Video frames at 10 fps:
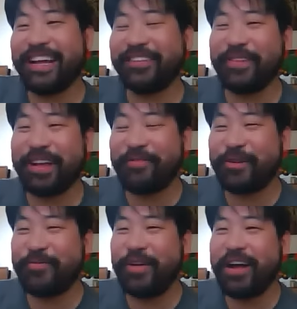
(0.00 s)
That's what I
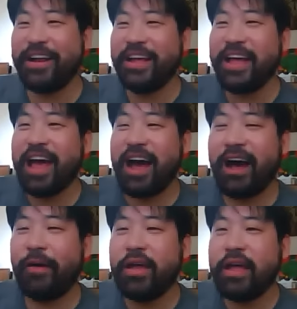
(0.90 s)
want.
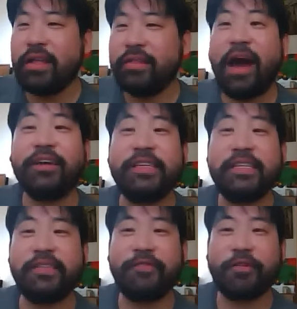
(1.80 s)
This
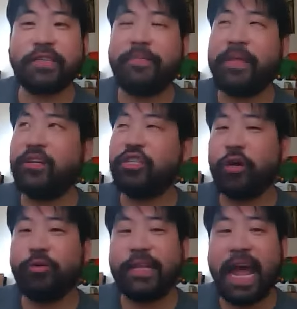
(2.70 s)
is the first time they
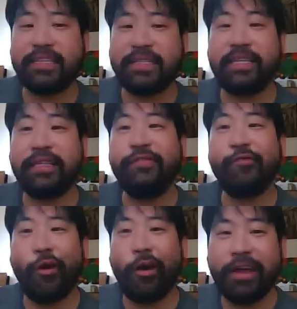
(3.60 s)
showed Nasty
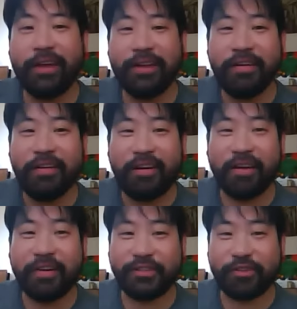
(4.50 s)
Leroy
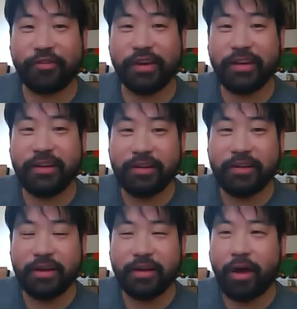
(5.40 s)
on the screen,
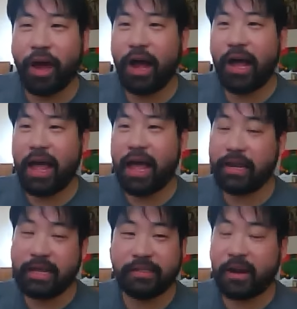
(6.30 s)
and
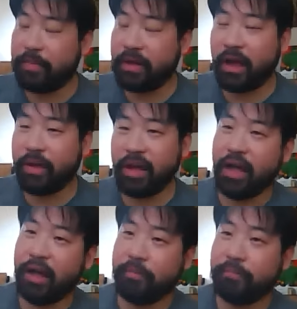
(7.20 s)
he started becoming a.